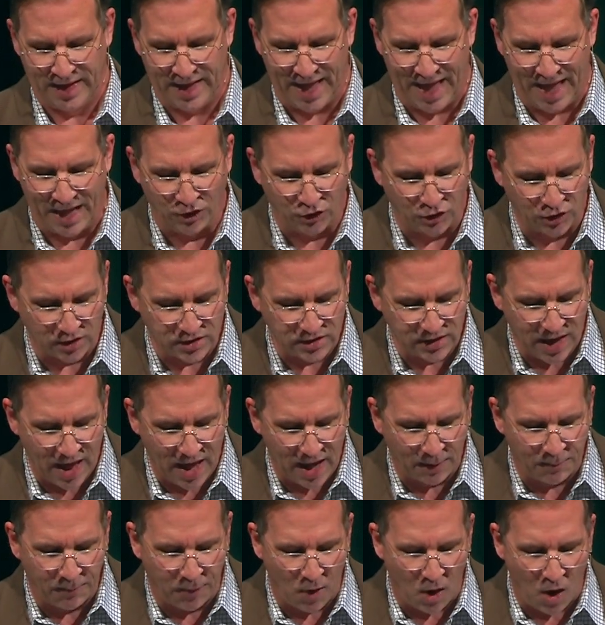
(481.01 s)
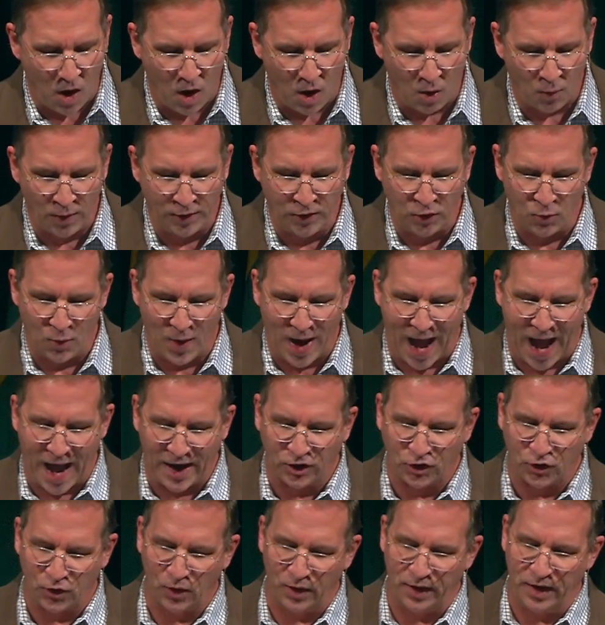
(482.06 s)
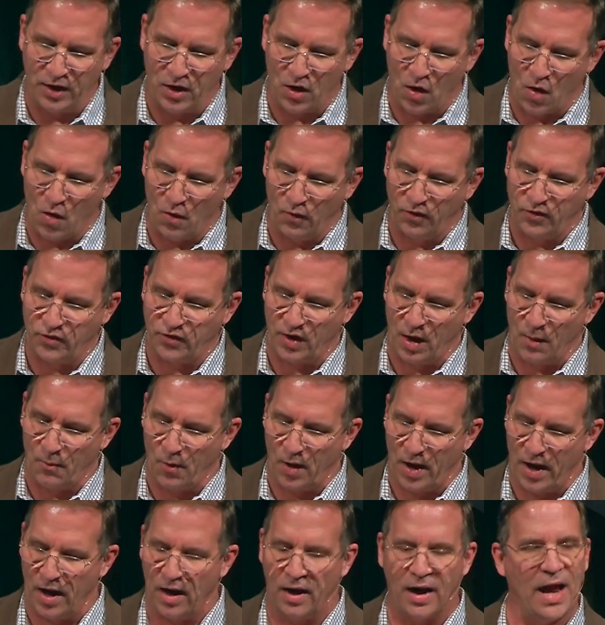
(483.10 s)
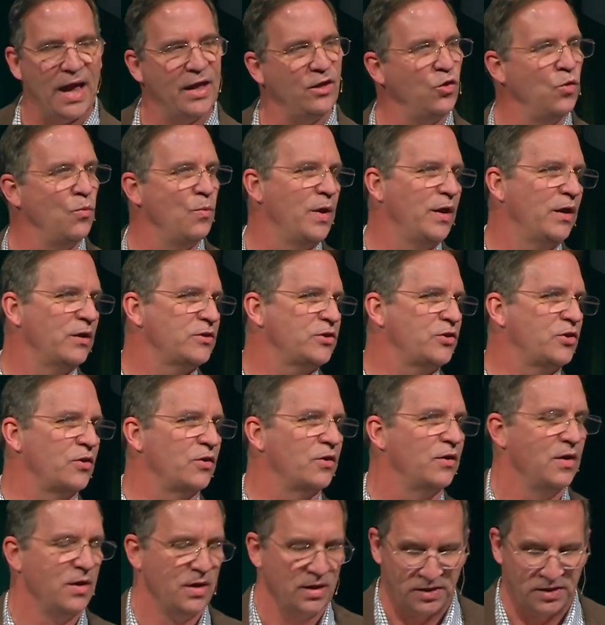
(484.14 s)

And just like Paul, when you actually go somewhere and you minister